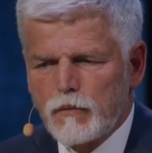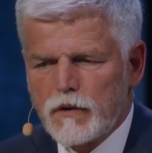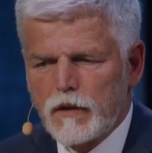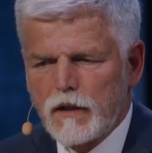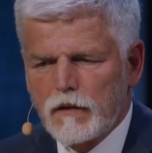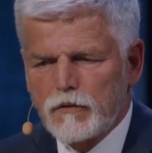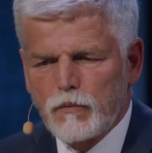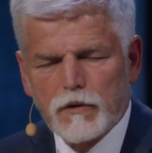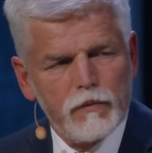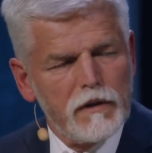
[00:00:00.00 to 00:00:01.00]
with regard to
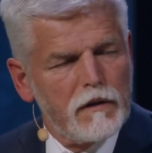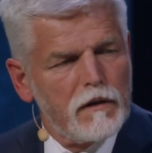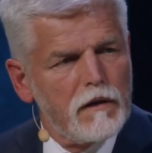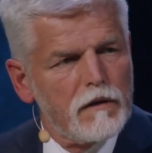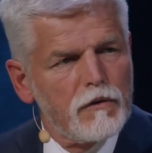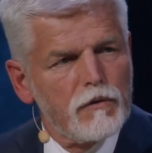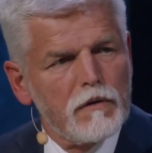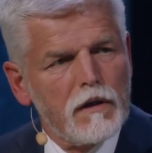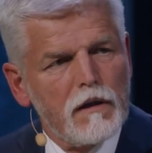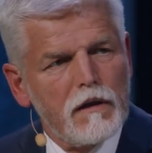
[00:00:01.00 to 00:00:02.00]
what we uh,
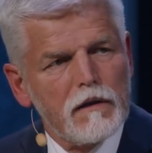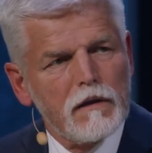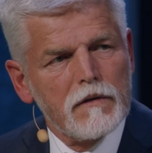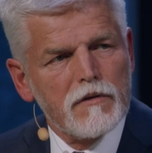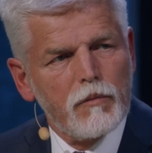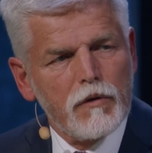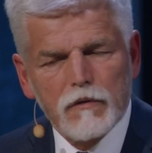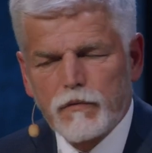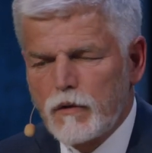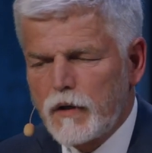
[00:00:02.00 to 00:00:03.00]
do uh, in support
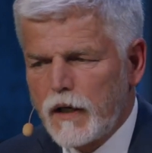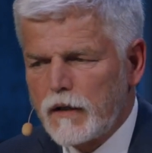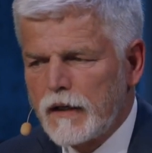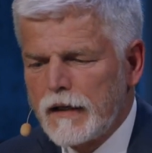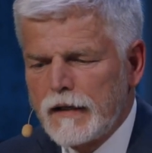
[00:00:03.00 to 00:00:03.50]
of Ukraine.